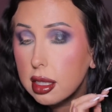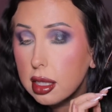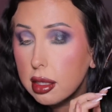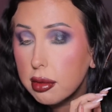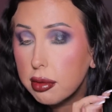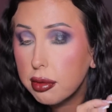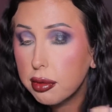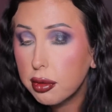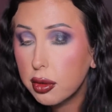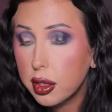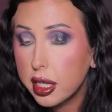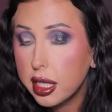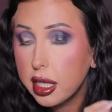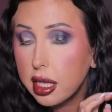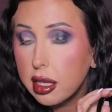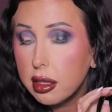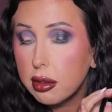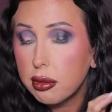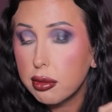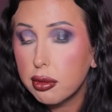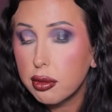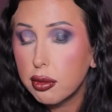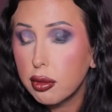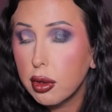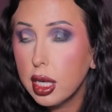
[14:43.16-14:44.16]
the
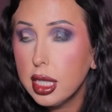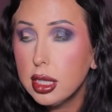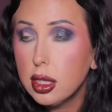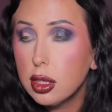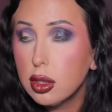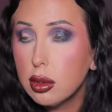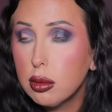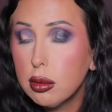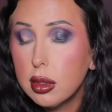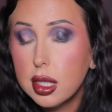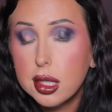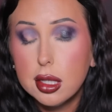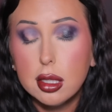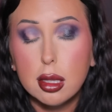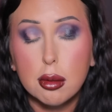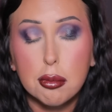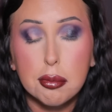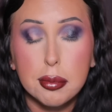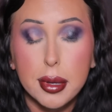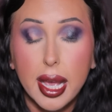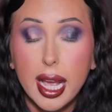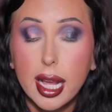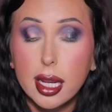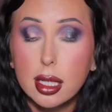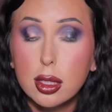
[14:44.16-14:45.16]
freaking front door, the
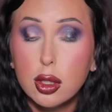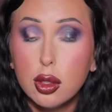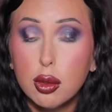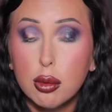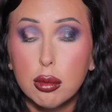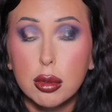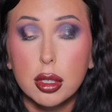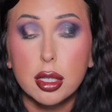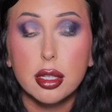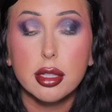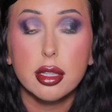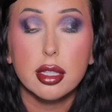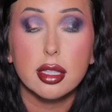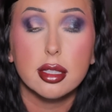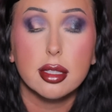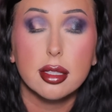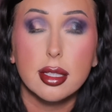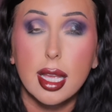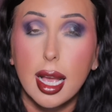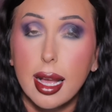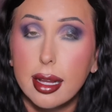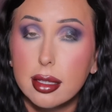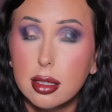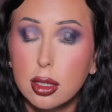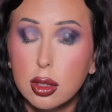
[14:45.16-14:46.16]
back door, the
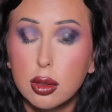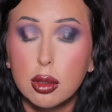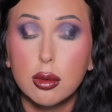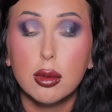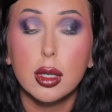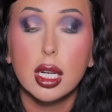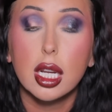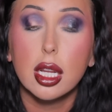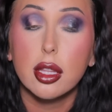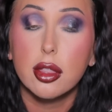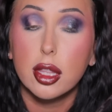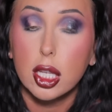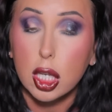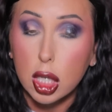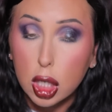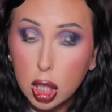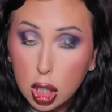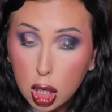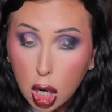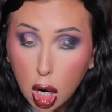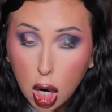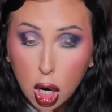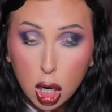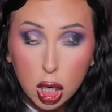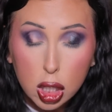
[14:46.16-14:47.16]
side door, the
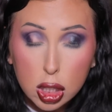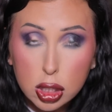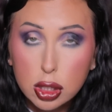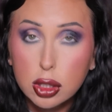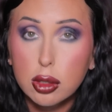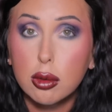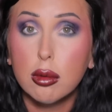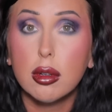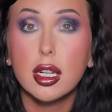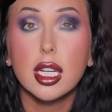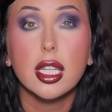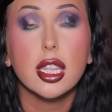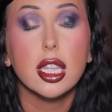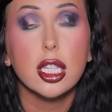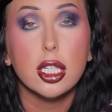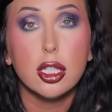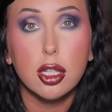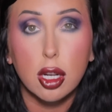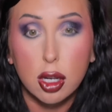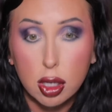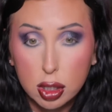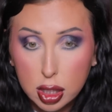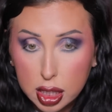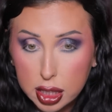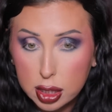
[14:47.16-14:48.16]
car door, the
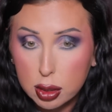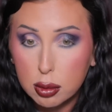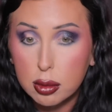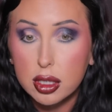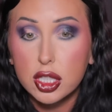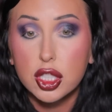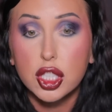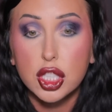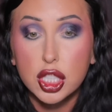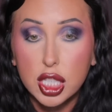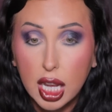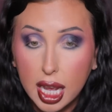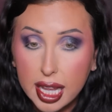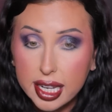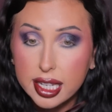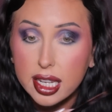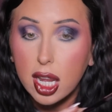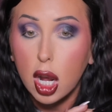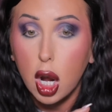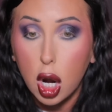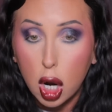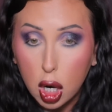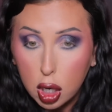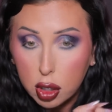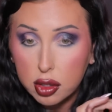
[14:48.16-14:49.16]
doggy door, shut
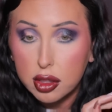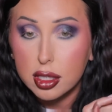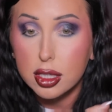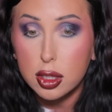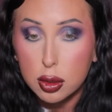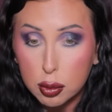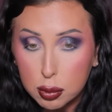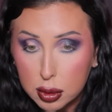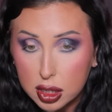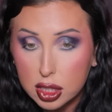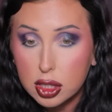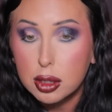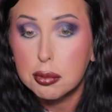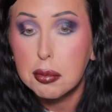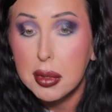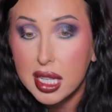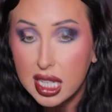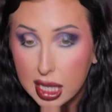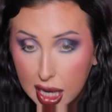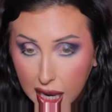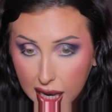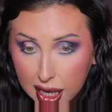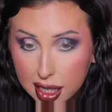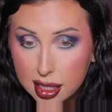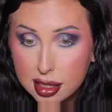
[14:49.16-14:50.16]
all the doors
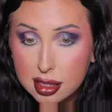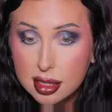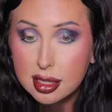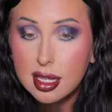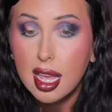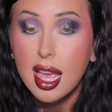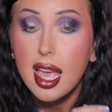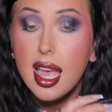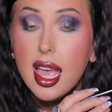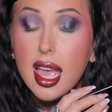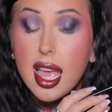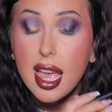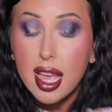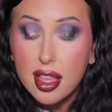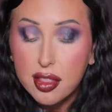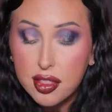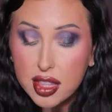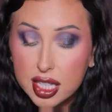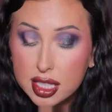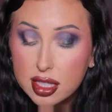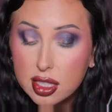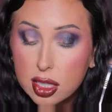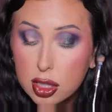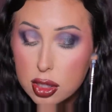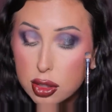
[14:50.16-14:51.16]
because
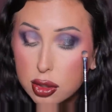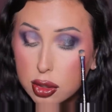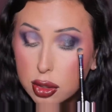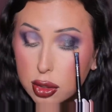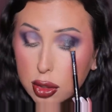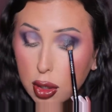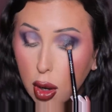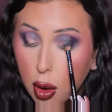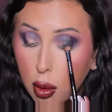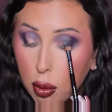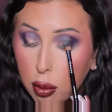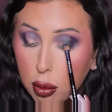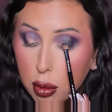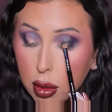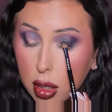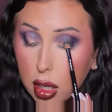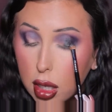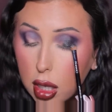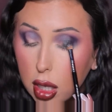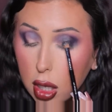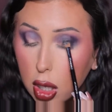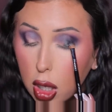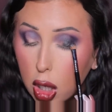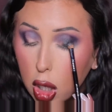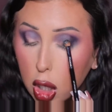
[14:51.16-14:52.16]
this is so
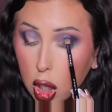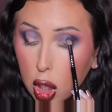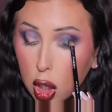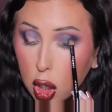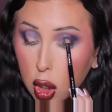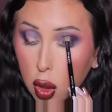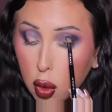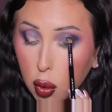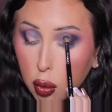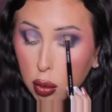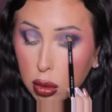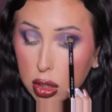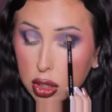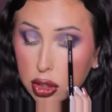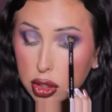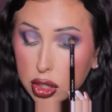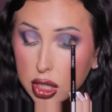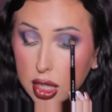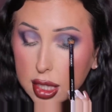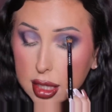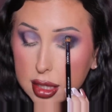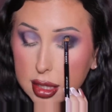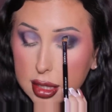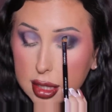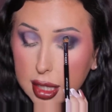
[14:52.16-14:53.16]

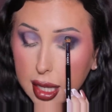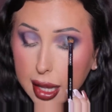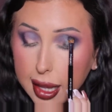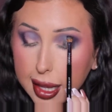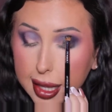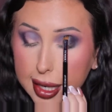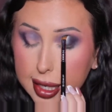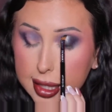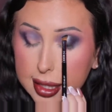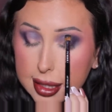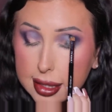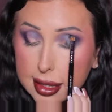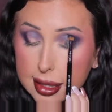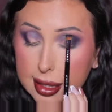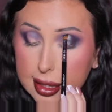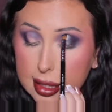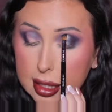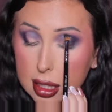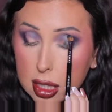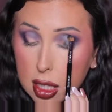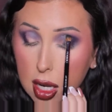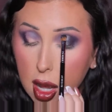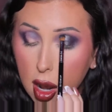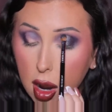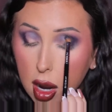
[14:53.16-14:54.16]
gorgeous. It is
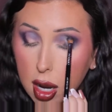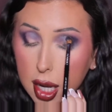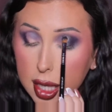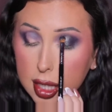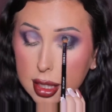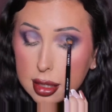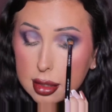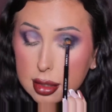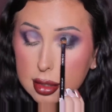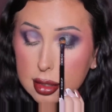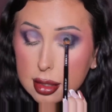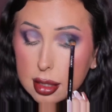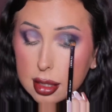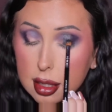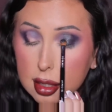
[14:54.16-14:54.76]
not